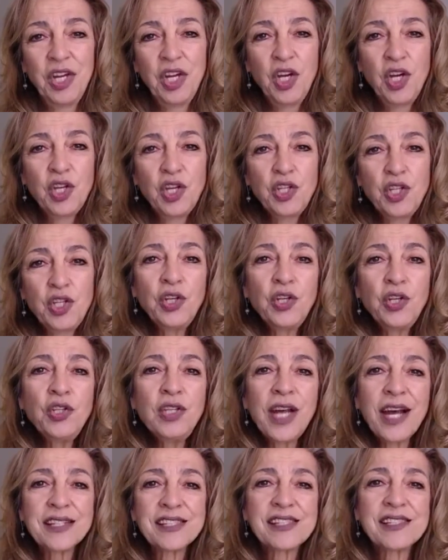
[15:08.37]
turn
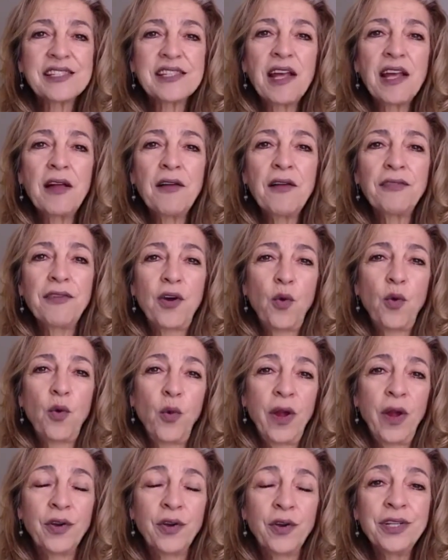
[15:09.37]
that self
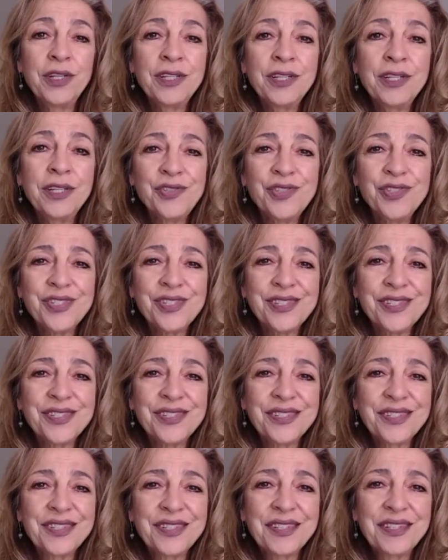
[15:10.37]
awareness
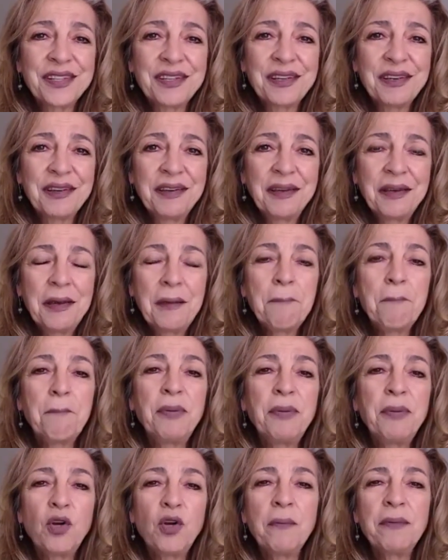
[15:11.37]
in
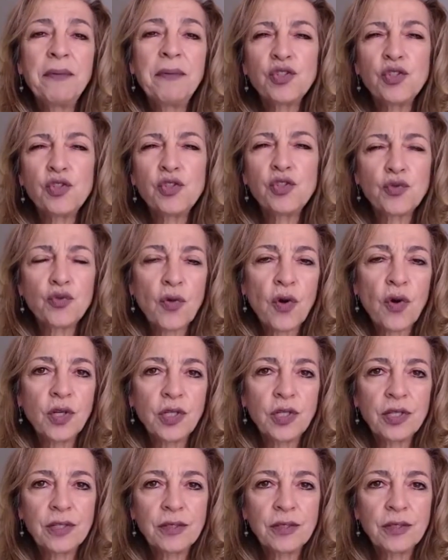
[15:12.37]
becoming stronger